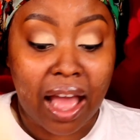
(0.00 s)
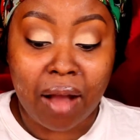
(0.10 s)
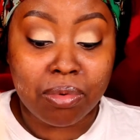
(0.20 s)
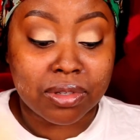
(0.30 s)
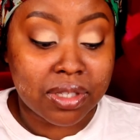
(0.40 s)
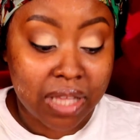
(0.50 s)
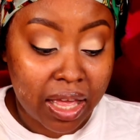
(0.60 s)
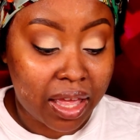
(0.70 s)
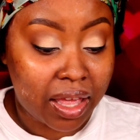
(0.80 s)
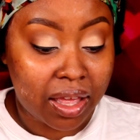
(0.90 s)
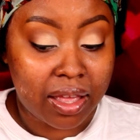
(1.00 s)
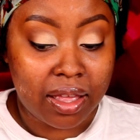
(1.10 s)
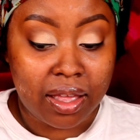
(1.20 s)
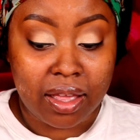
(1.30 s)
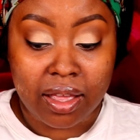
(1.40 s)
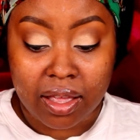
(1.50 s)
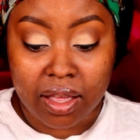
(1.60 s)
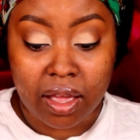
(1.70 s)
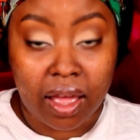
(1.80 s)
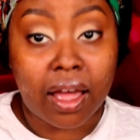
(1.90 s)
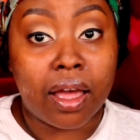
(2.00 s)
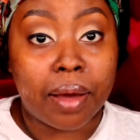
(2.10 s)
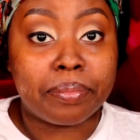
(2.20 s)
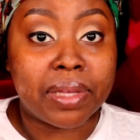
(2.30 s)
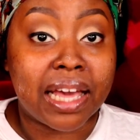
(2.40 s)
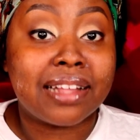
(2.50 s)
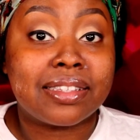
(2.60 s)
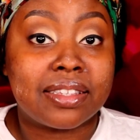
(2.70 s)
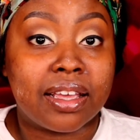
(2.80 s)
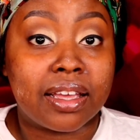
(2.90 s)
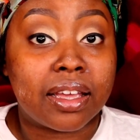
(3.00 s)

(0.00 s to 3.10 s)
will sing. Hi, I'm Beyonce.